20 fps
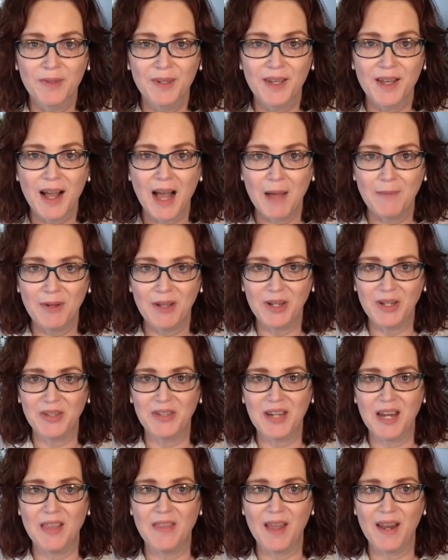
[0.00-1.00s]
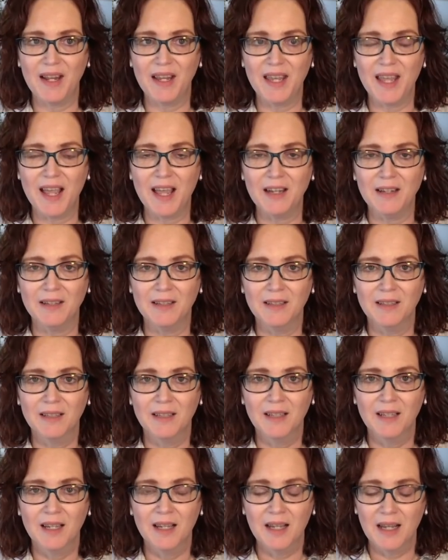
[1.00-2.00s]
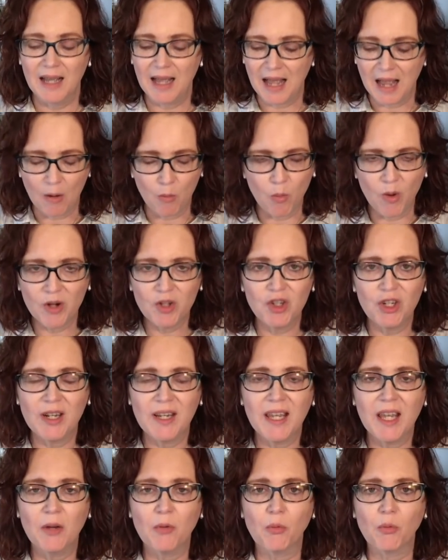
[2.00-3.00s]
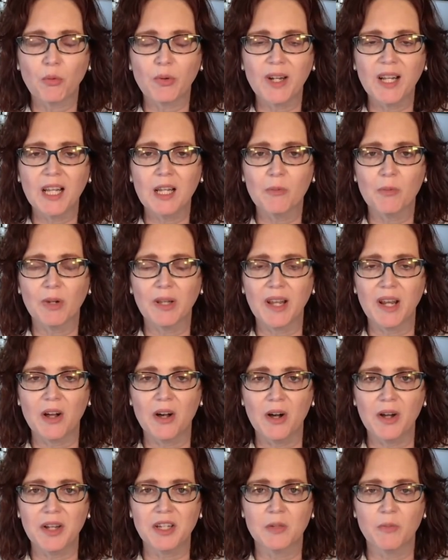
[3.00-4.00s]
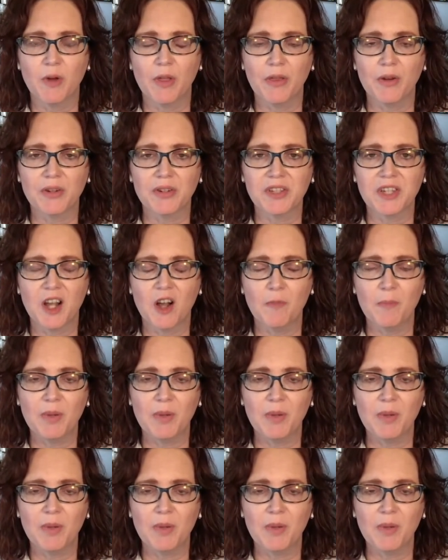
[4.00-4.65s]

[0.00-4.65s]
I'm going to say that again. I want you to get really, really honest with yourself,